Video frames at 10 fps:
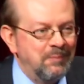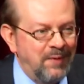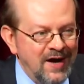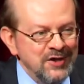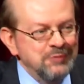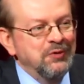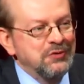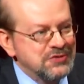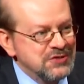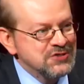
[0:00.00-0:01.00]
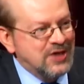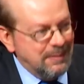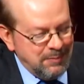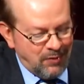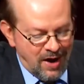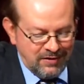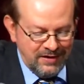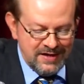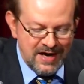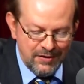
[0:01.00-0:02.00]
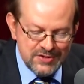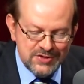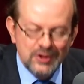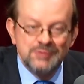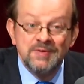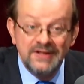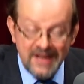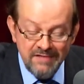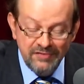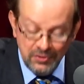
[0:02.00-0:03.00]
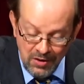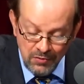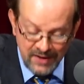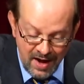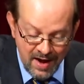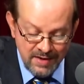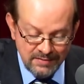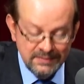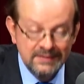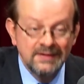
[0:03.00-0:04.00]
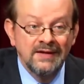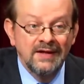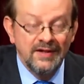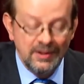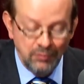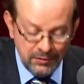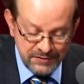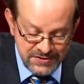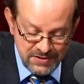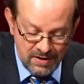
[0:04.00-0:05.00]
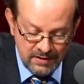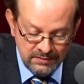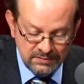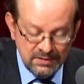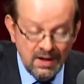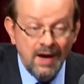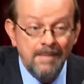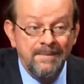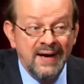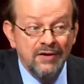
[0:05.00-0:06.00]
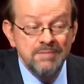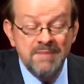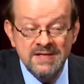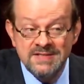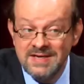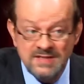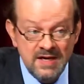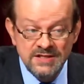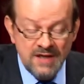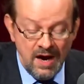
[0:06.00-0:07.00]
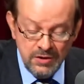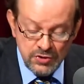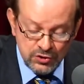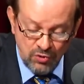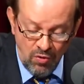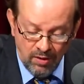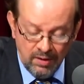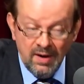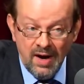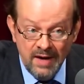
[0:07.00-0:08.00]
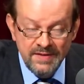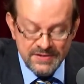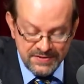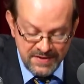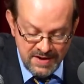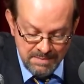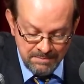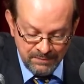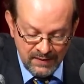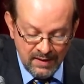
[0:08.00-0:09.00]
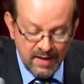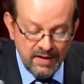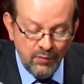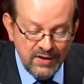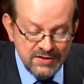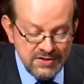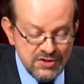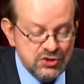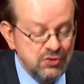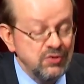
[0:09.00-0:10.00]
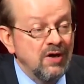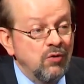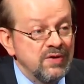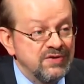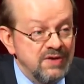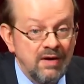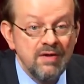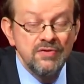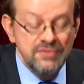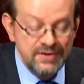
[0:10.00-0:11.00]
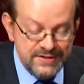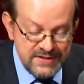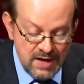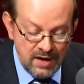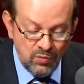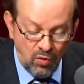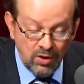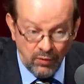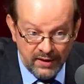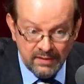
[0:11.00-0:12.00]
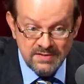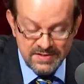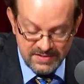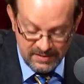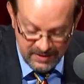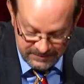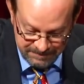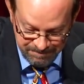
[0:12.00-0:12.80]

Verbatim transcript: Bond producers Cubby Broccoli and Harry Saltzman gave their okay. They wrote the song. Barry based his entire score on this theme and they went into the studio with none other than Dionne Warwick to sing it.